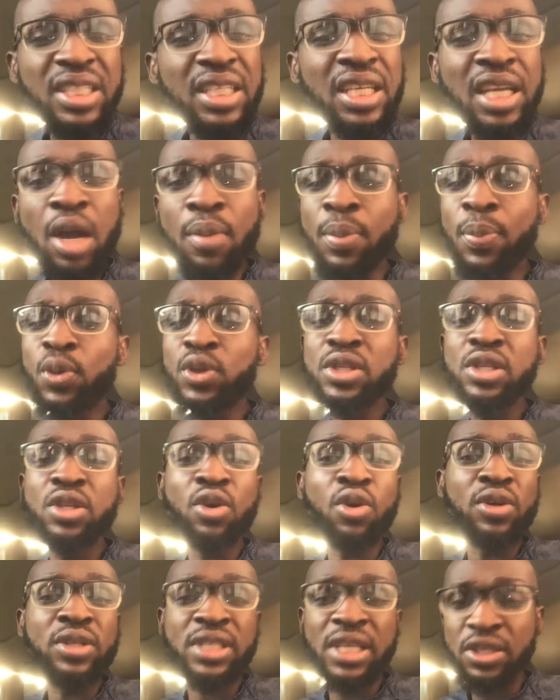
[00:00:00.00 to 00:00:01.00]
I'll be posting the
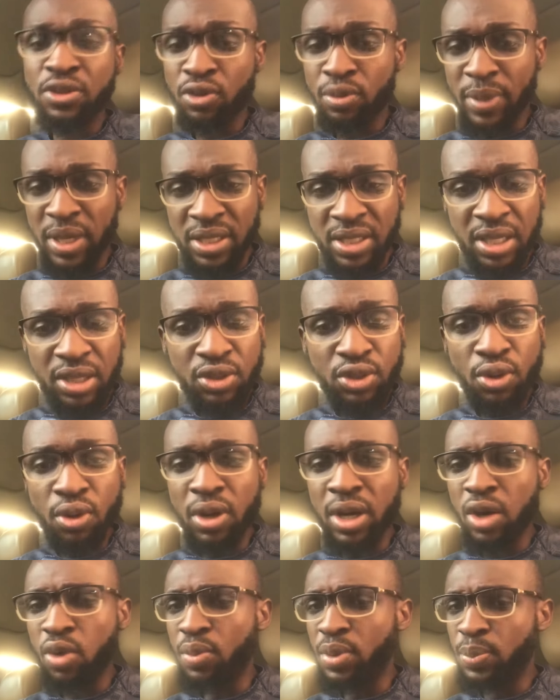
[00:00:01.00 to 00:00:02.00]
content on my TikTok.
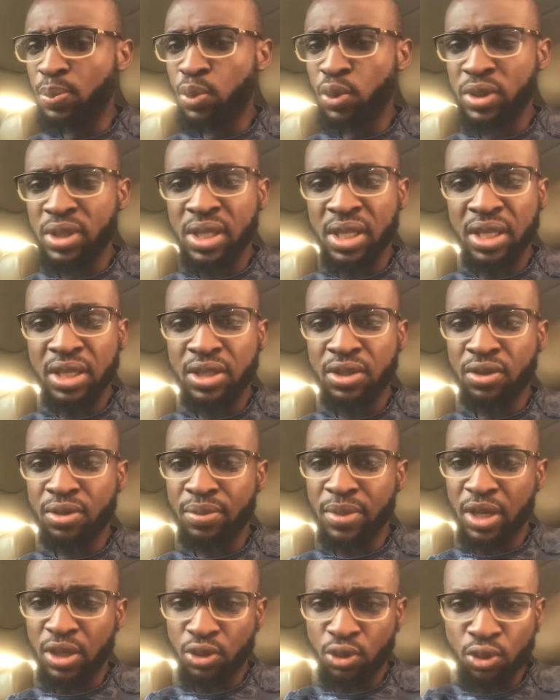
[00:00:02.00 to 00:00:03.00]
I'll be posting it on
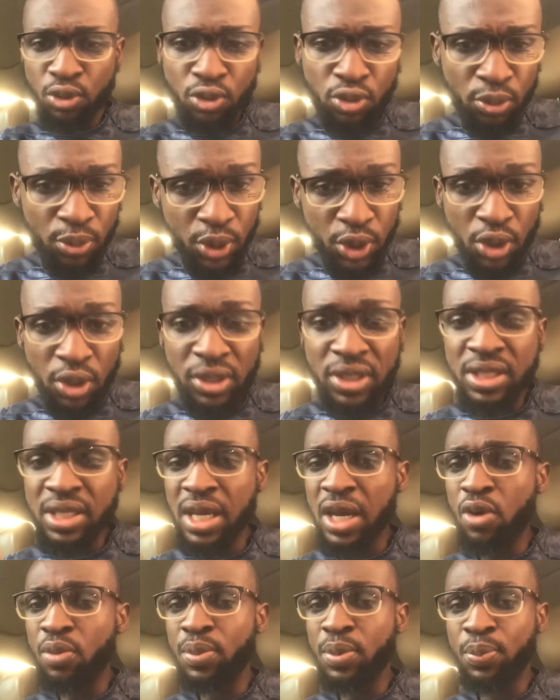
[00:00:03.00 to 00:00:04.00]
my YouTube Shorts.
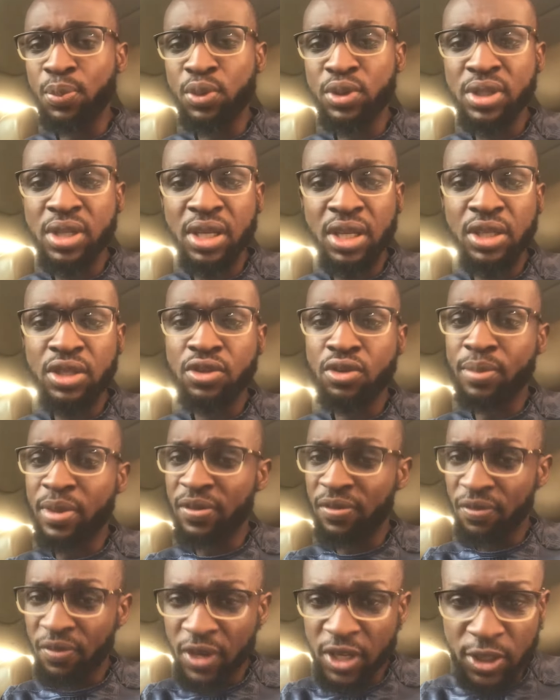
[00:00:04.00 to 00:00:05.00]
I'll be posting it on my
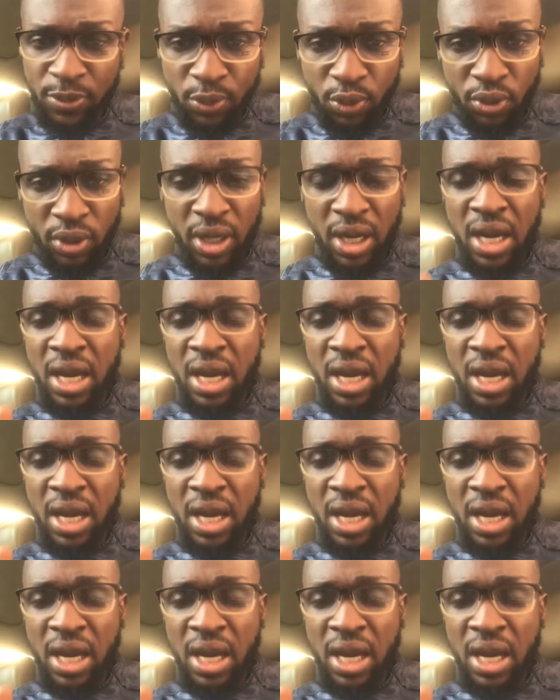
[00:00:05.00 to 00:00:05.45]
Facebook.